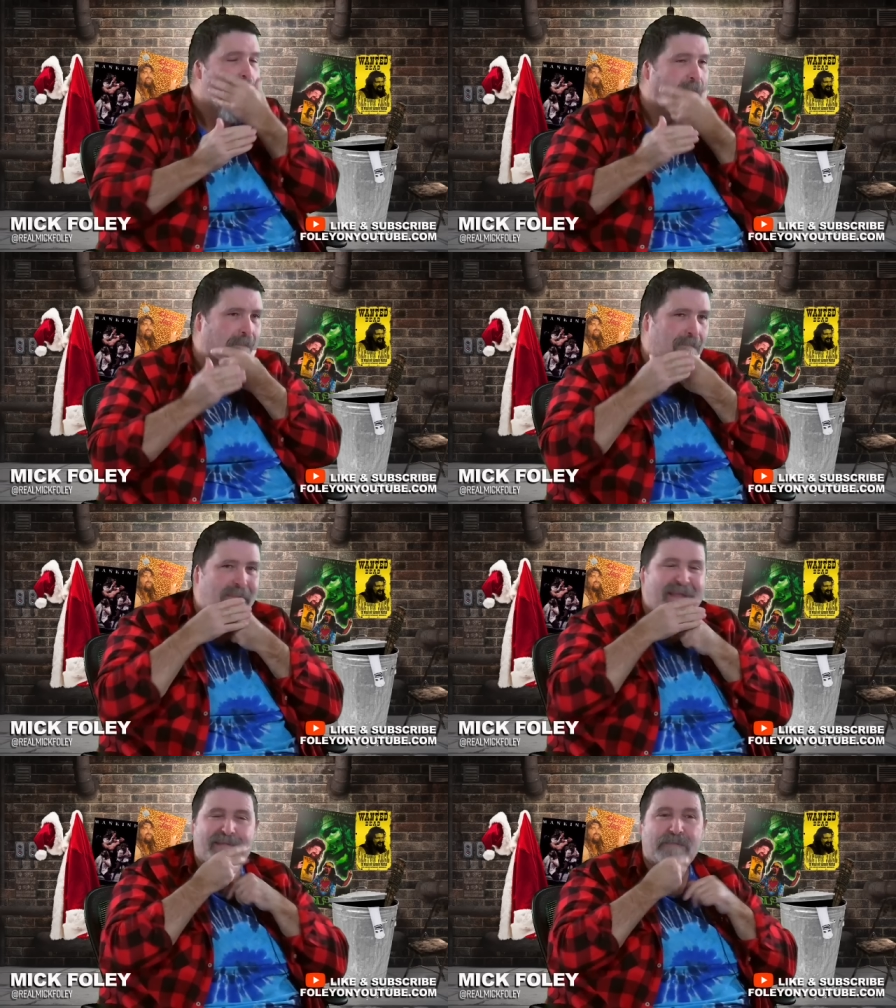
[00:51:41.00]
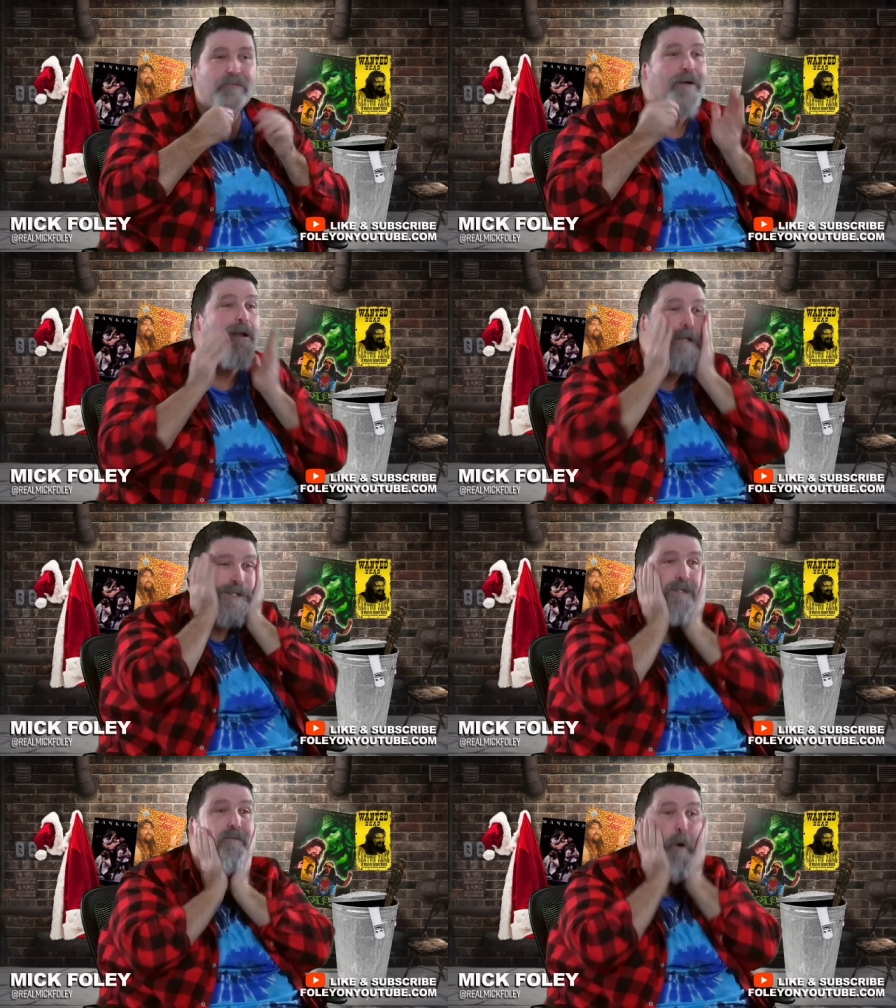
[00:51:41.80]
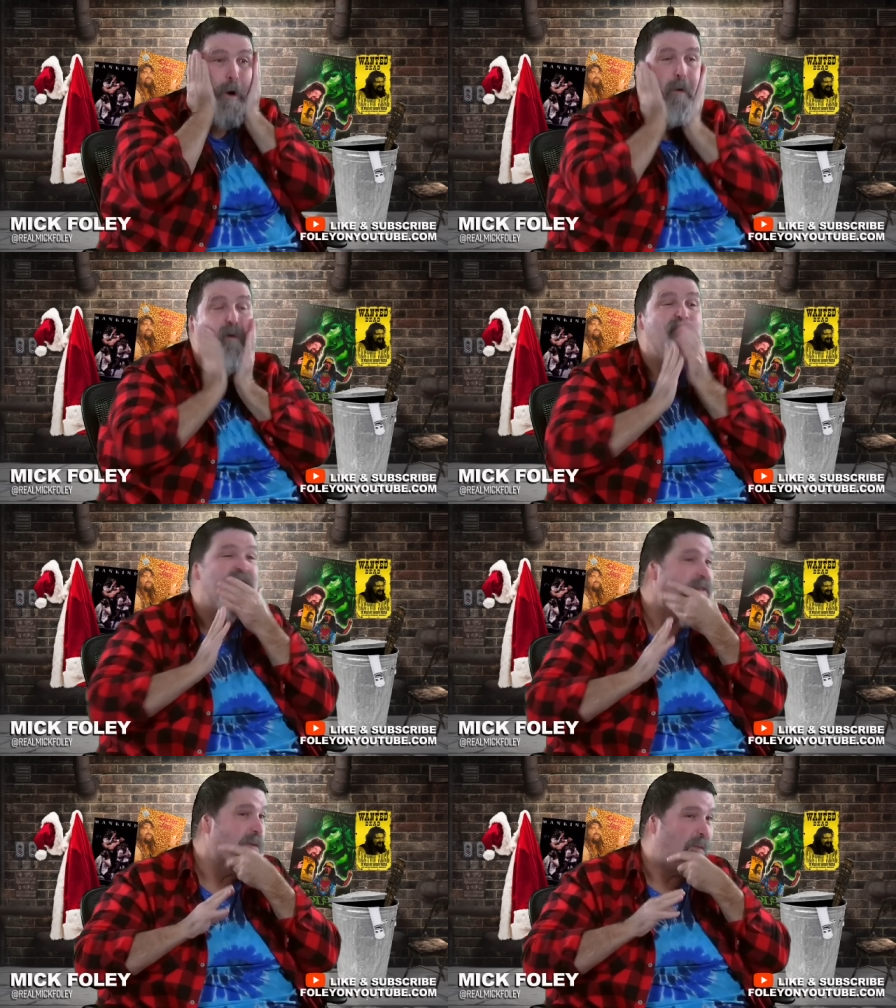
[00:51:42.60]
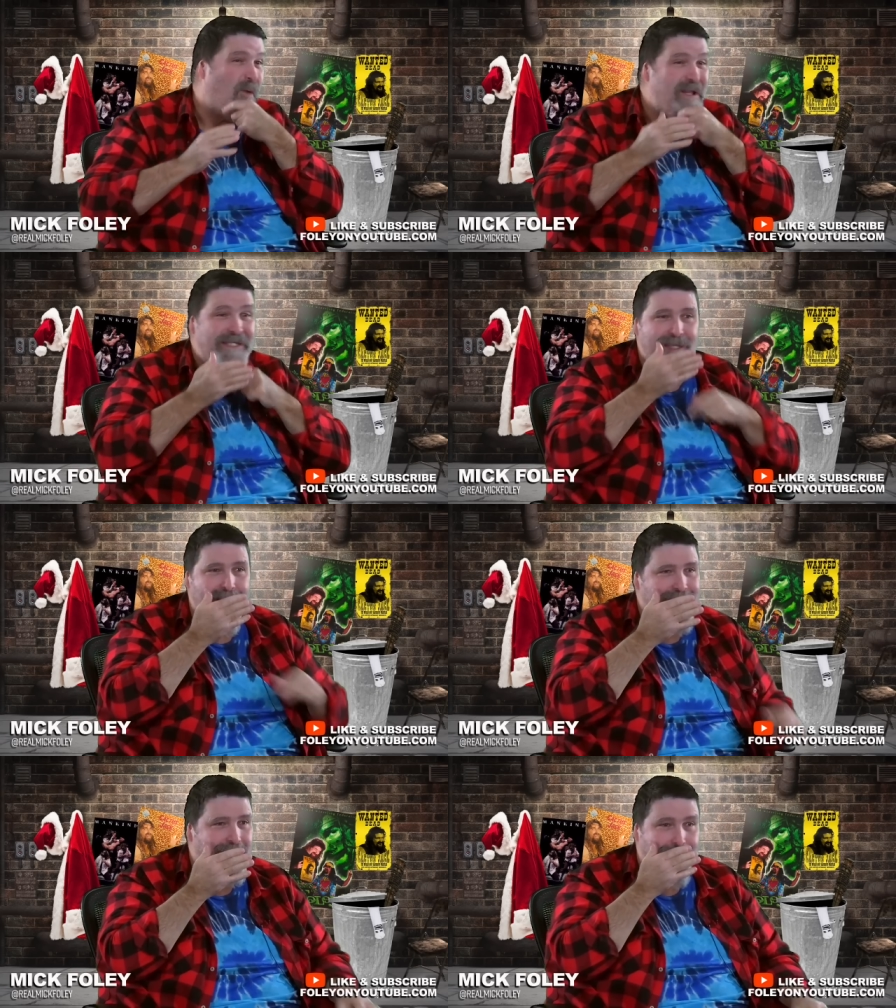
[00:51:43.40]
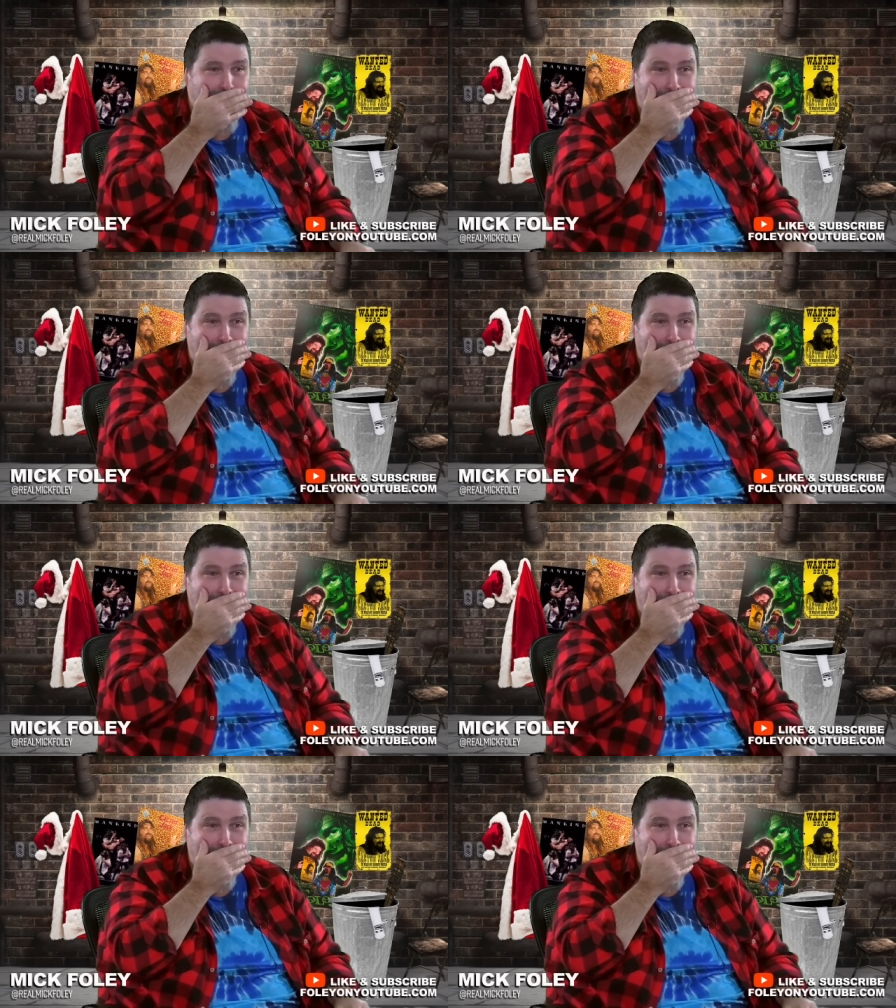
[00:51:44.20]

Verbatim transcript: men's products. It's all really woodsy, as if to yes.